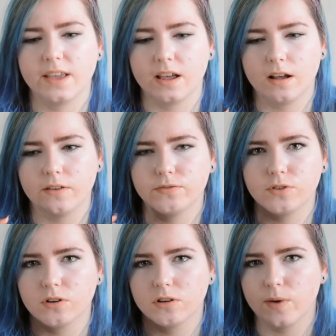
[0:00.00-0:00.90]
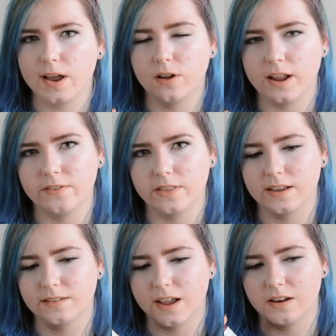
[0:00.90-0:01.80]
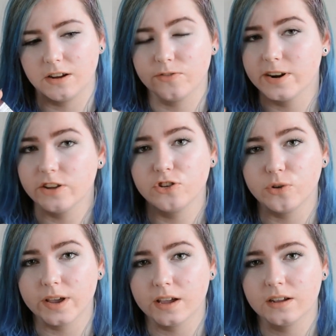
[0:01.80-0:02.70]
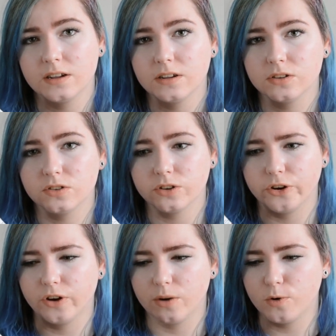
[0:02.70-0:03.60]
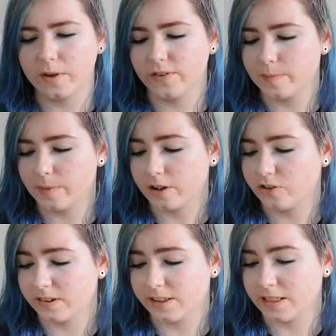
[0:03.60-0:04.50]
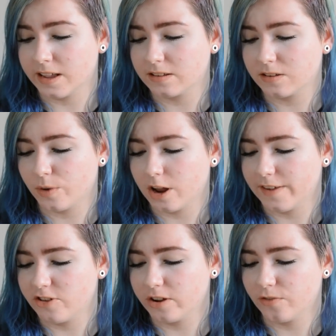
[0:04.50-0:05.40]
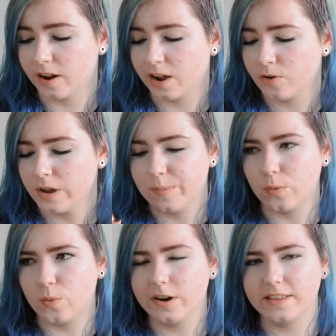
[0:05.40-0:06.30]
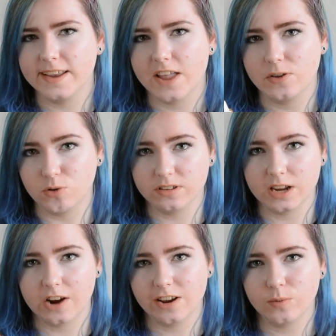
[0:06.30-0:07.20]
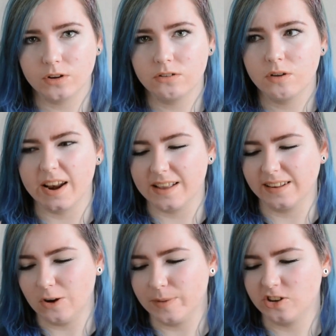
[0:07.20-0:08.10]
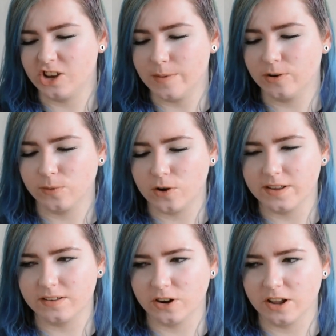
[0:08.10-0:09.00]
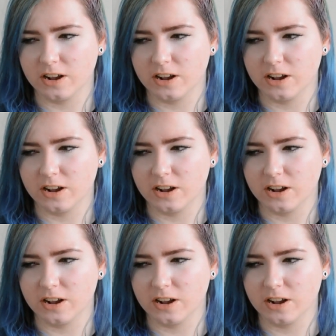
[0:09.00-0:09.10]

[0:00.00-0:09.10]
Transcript: yeah, I've got quite a lot left of this and I really enjoy it. So I will be repurchasing this when I eventually run out. I wanted to get the Ordinary one, and it is a little bit cheaper as well. This is